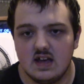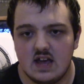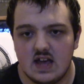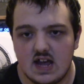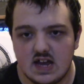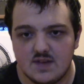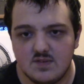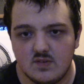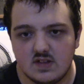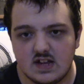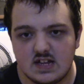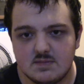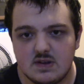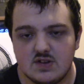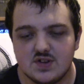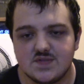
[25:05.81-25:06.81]
And if you would like
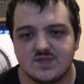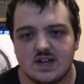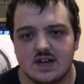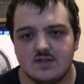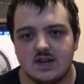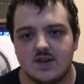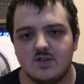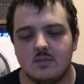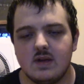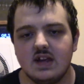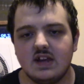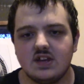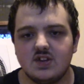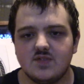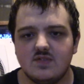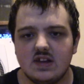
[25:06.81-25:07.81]
to be notified whenever I make
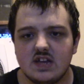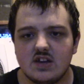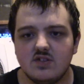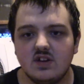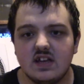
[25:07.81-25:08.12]
a new video,